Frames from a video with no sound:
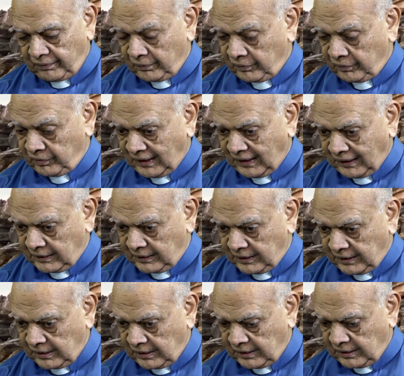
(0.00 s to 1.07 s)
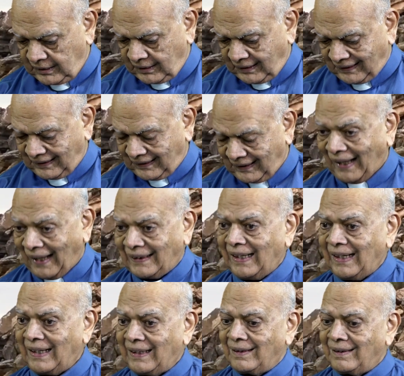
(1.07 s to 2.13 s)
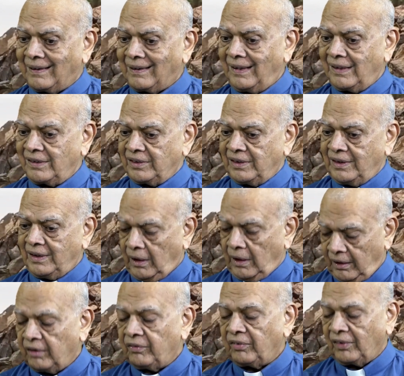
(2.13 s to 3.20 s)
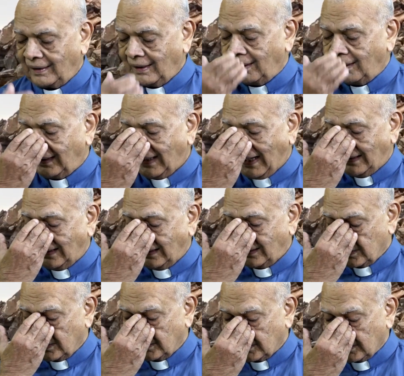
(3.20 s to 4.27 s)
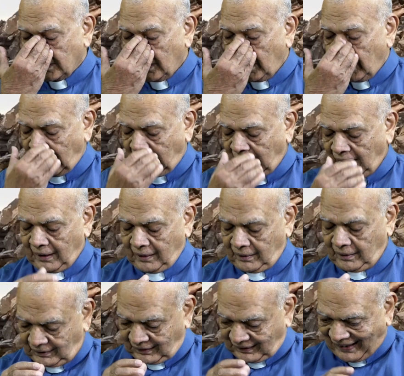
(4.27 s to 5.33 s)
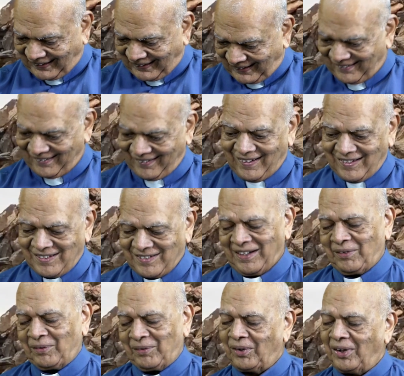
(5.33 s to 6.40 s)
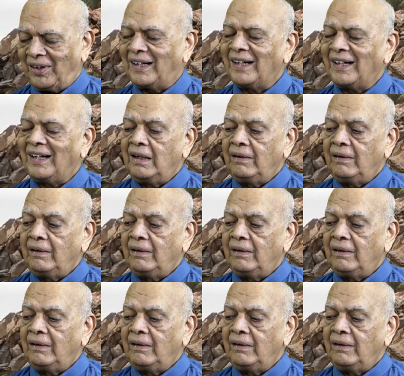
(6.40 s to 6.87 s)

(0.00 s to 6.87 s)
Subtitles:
the Catholic tradition and the Catholic church, and the Catholic tradition, I would call it,